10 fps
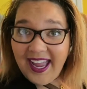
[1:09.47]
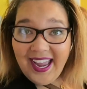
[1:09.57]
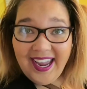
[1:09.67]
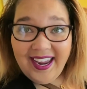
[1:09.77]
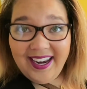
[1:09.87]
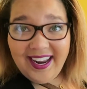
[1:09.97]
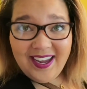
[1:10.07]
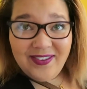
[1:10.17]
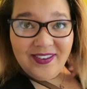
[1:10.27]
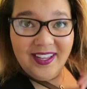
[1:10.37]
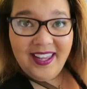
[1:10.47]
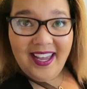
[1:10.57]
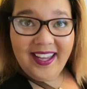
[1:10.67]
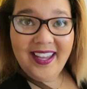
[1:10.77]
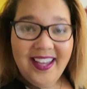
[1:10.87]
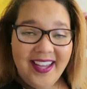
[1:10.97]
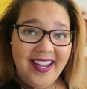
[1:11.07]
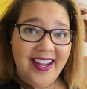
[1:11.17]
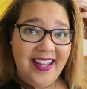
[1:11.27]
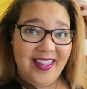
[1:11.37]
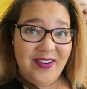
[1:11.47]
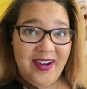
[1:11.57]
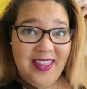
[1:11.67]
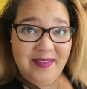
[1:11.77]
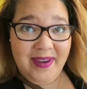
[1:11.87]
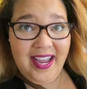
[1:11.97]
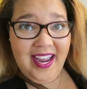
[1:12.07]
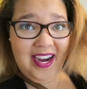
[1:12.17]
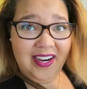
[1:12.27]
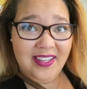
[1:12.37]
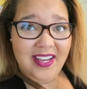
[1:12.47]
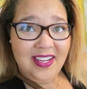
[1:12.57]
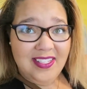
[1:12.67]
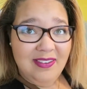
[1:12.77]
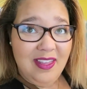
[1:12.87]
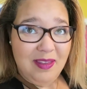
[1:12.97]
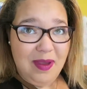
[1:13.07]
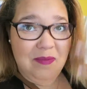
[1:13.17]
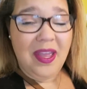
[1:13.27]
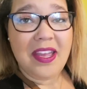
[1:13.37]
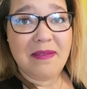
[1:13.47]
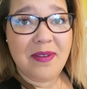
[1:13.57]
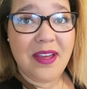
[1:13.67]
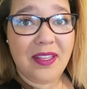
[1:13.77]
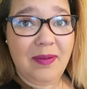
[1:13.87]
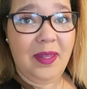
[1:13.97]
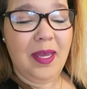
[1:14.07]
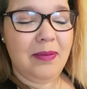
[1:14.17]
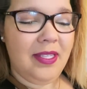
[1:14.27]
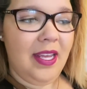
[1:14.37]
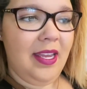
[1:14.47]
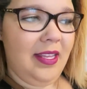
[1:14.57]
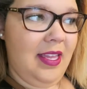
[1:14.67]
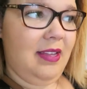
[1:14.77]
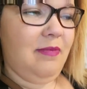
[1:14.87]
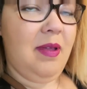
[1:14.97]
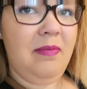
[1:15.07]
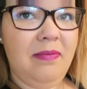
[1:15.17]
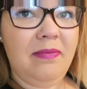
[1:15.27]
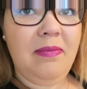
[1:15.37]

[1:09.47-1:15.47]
and I feel like the way that my hair looks, the way that my makeup looks, my lipstick, like, my